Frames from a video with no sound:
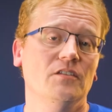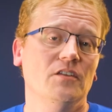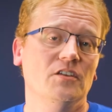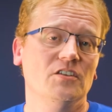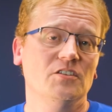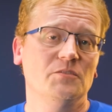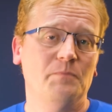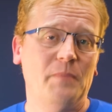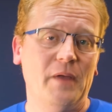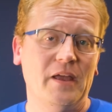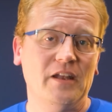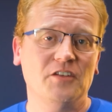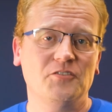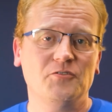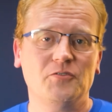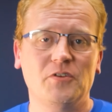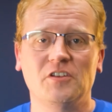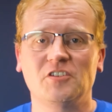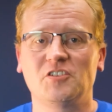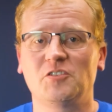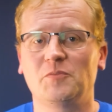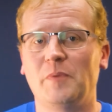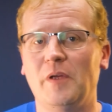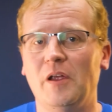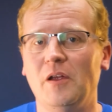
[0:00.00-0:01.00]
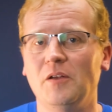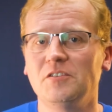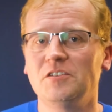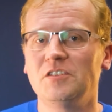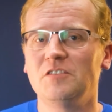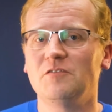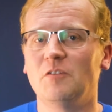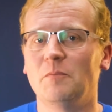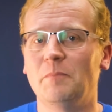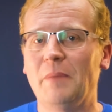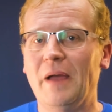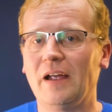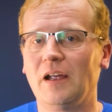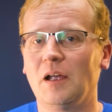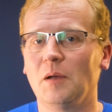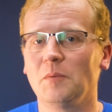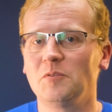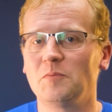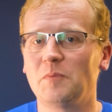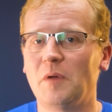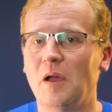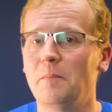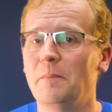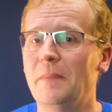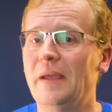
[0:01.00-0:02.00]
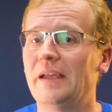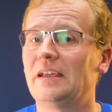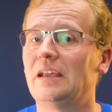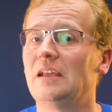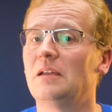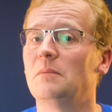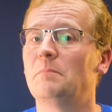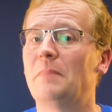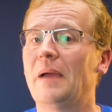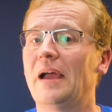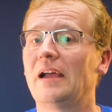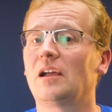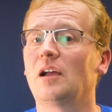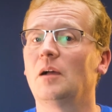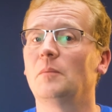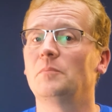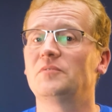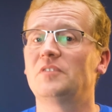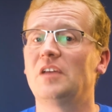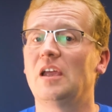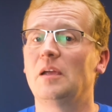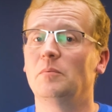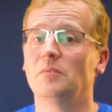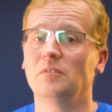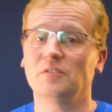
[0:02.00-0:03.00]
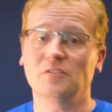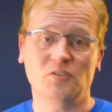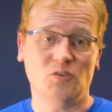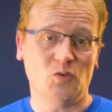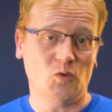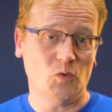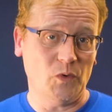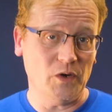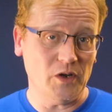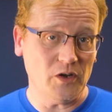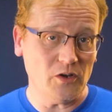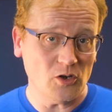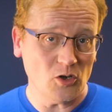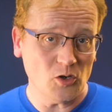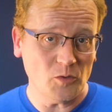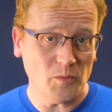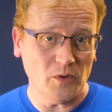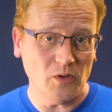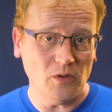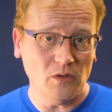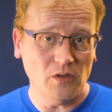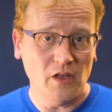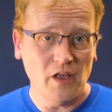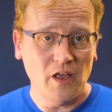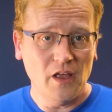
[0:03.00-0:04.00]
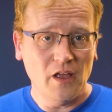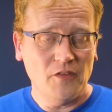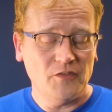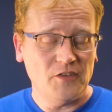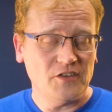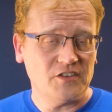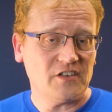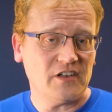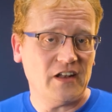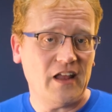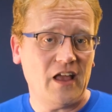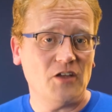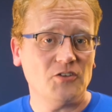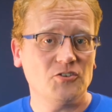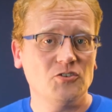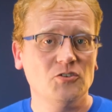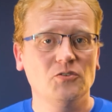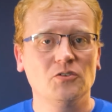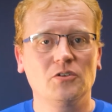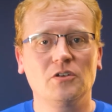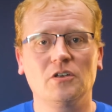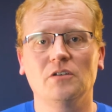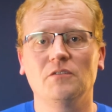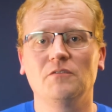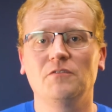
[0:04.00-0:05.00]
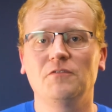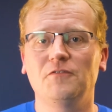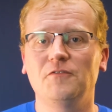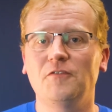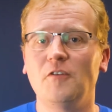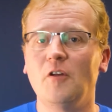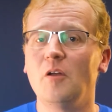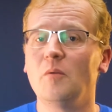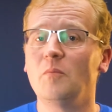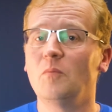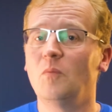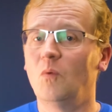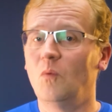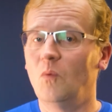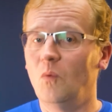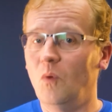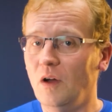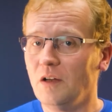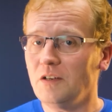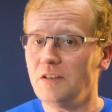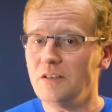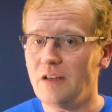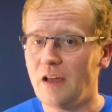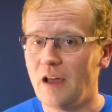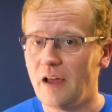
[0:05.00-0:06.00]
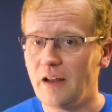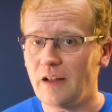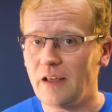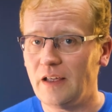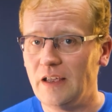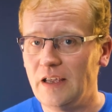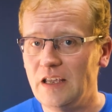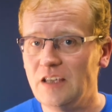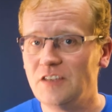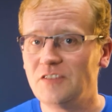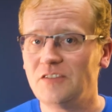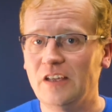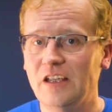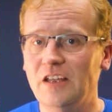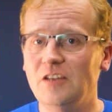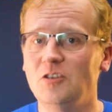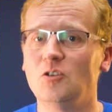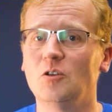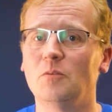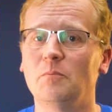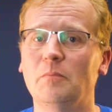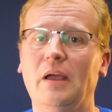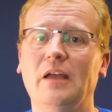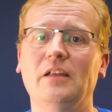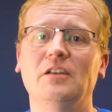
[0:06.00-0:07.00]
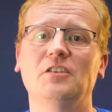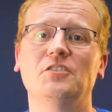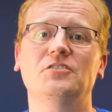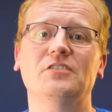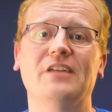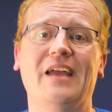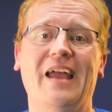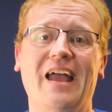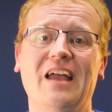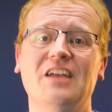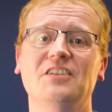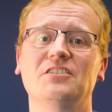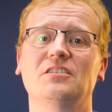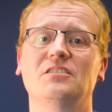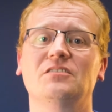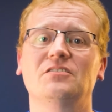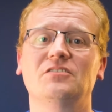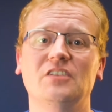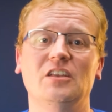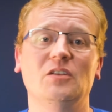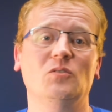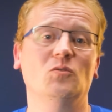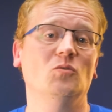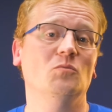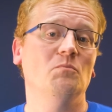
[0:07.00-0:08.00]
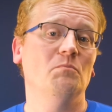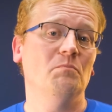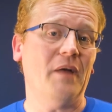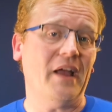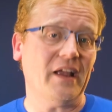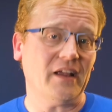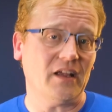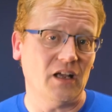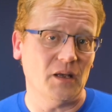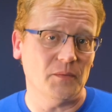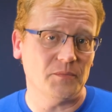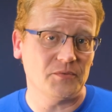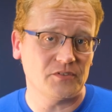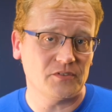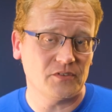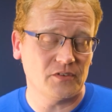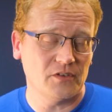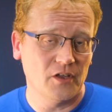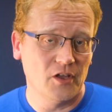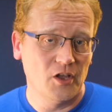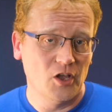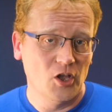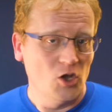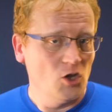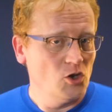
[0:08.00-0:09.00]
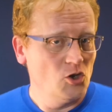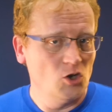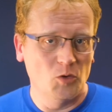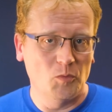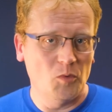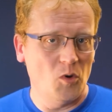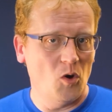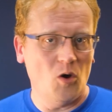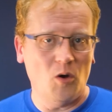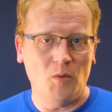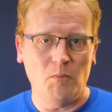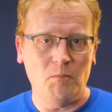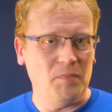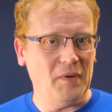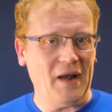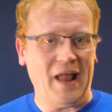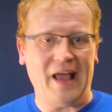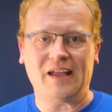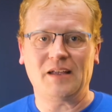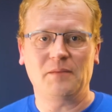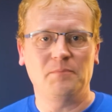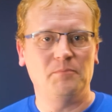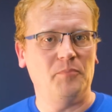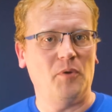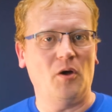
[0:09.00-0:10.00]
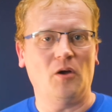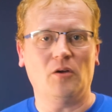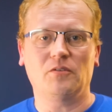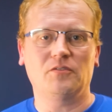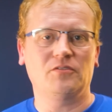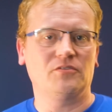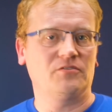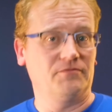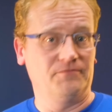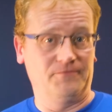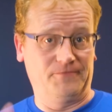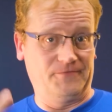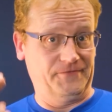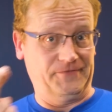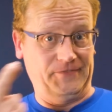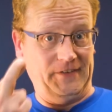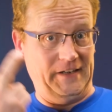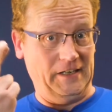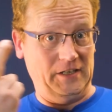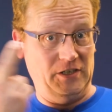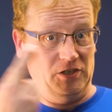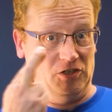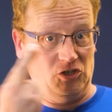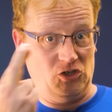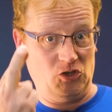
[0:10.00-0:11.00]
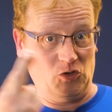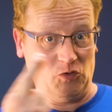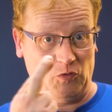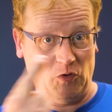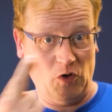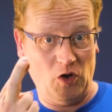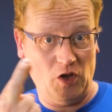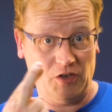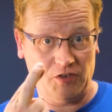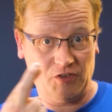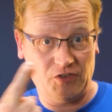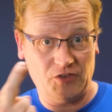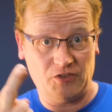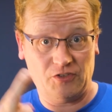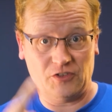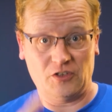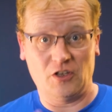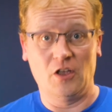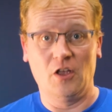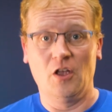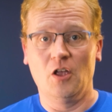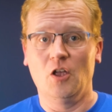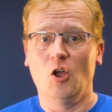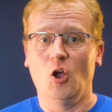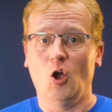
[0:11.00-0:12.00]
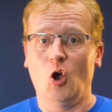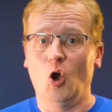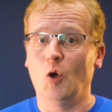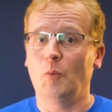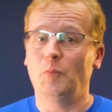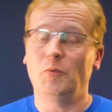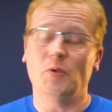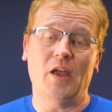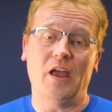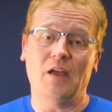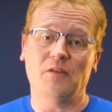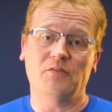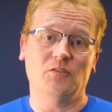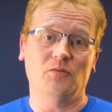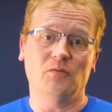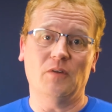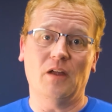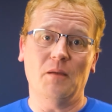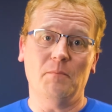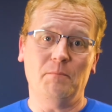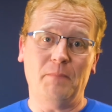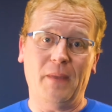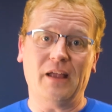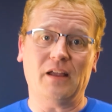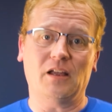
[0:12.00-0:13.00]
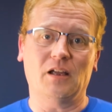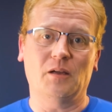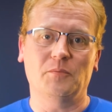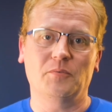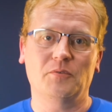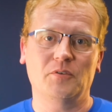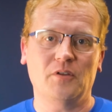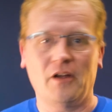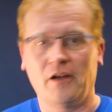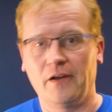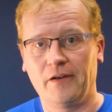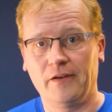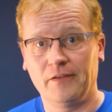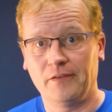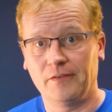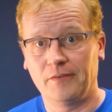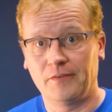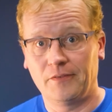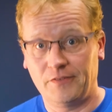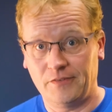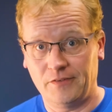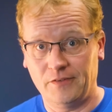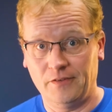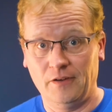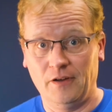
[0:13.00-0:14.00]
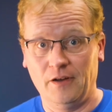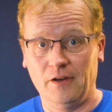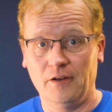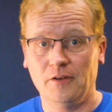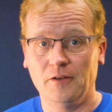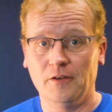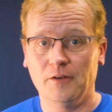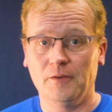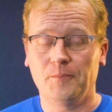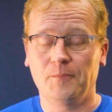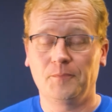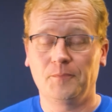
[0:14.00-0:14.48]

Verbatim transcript: There's better transparency for backups by making backup tables queryable. This allows you to confirm what data is in your managed Azure SQL backups. No more black box, fingers crossed, hope you have the right backup kind of scenario.